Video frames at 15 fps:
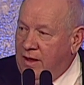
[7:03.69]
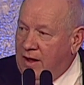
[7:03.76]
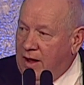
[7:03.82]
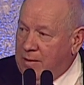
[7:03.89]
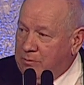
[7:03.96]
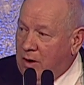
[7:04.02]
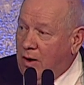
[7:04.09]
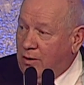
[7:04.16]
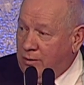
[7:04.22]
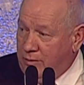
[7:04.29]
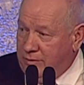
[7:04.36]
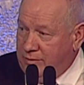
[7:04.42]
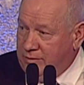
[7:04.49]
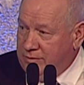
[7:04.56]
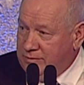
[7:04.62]
I'm
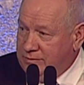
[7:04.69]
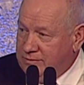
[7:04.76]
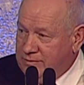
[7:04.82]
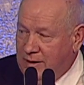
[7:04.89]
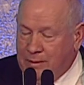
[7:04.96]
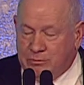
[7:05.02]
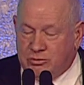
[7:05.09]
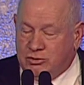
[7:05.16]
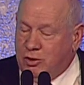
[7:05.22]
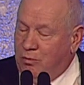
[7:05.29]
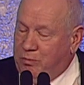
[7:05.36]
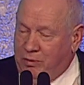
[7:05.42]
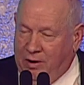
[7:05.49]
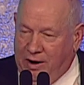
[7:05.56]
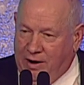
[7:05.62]
honored. I'm so
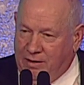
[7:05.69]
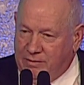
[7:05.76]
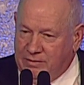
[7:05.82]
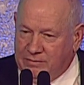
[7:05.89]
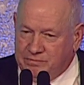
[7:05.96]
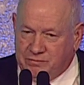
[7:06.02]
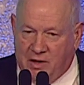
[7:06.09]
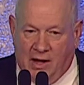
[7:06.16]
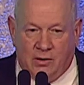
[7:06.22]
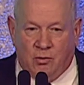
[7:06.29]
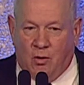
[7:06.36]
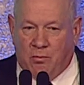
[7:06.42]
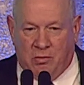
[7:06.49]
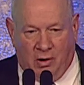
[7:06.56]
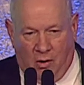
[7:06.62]
proud. I
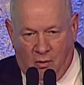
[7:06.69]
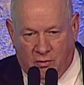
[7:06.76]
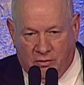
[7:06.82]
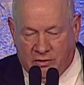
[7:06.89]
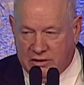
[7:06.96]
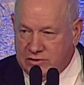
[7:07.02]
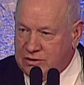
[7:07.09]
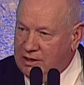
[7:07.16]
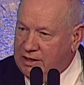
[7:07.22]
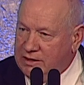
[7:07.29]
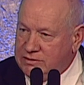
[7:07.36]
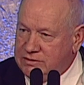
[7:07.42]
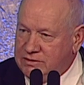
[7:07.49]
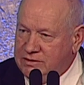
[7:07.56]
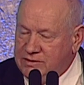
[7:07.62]
don't belong on this
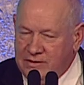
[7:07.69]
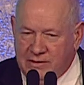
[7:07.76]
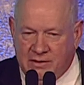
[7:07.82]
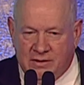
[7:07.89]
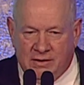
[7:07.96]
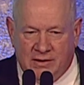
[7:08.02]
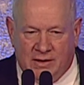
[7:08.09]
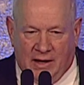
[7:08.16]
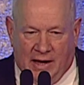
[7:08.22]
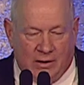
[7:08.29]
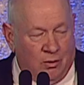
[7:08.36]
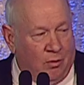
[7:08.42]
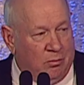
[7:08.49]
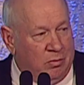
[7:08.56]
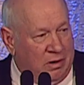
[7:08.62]
list. I
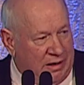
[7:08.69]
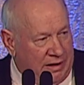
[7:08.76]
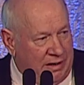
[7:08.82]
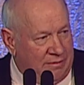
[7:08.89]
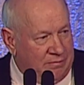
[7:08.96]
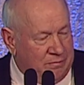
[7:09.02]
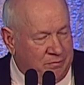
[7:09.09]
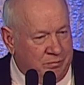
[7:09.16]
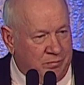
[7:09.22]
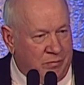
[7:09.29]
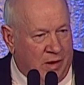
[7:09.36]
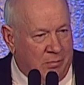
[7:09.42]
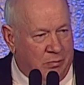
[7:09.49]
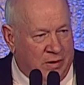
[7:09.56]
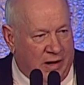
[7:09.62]
don't believe.
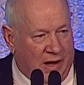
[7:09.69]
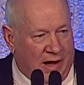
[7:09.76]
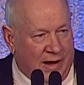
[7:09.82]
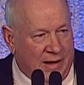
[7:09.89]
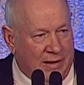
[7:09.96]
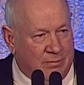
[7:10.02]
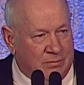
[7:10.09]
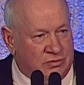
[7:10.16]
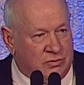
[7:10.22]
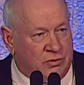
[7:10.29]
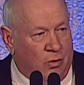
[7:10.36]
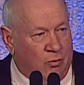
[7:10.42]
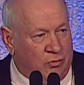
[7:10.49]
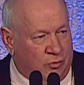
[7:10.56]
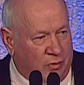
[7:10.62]
But I am
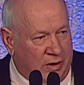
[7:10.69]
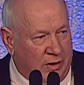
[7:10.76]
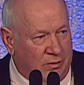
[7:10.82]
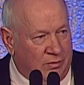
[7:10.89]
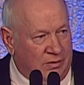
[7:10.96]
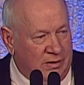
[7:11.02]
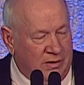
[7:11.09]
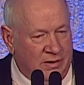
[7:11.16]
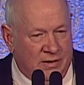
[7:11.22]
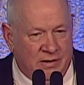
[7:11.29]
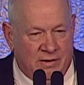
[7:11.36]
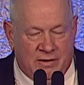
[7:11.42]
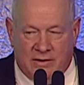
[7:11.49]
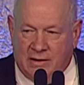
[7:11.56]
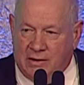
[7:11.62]
so thrilled
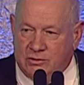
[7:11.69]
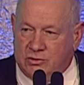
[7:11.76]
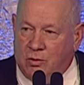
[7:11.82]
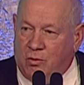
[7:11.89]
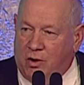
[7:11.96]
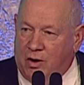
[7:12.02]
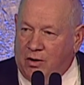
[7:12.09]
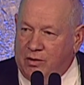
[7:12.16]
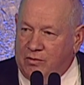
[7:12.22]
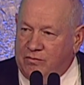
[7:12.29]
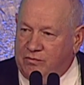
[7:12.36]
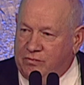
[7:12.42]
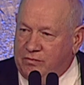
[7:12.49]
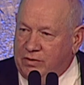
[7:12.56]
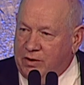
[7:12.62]
and so honored
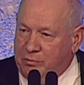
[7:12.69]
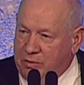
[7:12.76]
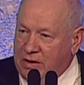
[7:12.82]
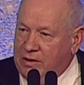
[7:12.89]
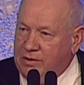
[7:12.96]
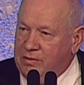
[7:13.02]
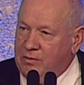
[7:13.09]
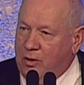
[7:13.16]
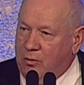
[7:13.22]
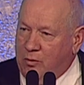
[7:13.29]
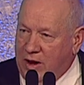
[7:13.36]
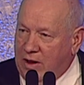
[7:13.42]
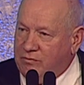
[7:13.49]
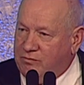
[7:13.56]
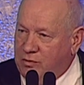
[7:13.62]
to be
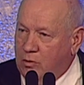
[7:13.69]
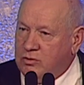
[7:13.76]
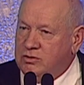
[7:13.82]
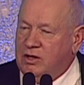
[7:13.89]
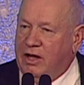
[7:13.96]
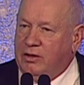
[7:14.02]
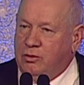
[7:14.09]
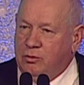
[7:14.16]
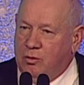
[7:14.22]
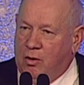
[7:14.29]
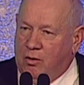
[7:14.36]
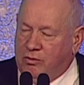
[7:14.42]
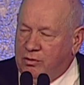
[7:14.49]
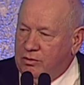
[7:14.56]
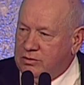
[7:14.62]
around folks like you
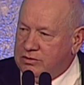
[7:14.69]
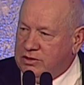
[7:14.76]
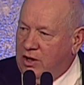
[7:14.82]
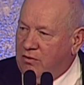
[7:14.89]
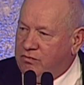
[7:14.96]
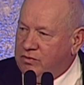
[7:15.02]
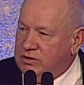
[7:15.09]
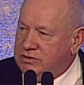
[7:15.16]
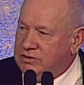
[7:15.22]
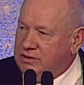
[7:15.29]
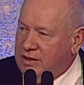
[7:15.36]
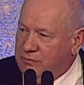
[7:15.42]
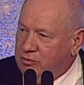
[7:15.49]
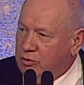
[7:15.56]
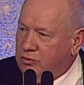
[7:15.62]
all that are selfless, that
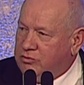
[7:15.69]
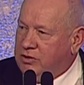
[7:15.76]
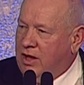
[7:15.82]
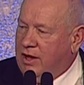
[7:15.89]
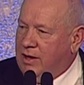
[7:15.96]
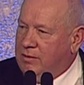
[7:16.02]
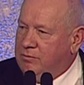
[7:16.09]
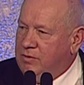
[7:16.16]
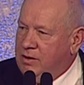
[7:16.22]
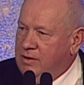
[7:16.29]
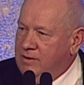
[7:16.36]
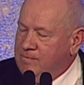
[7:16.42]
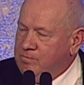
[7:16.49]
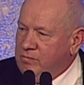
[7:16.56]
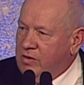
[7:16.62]
give you your time
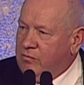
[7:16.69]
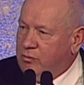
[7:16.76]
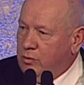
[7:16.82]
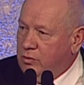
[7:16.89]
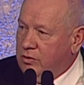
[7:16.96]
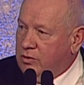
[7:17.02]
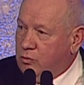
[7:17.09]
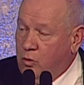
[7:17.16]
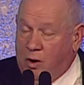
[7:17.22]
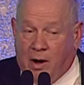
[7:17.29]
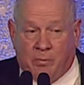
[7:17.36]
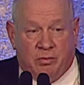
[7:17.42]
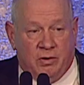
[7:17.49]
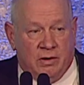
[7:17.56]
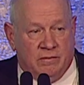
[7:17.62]
for the
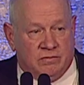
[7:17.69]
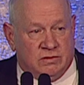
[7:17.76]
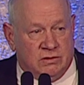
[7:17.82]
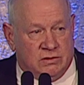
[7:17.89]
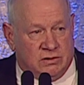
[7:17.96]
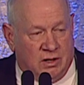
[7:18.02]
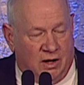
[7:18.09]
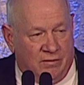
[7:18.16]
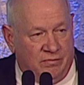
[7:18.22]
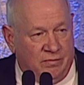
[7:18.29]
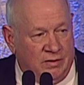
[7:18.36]
cooperatives and stuff.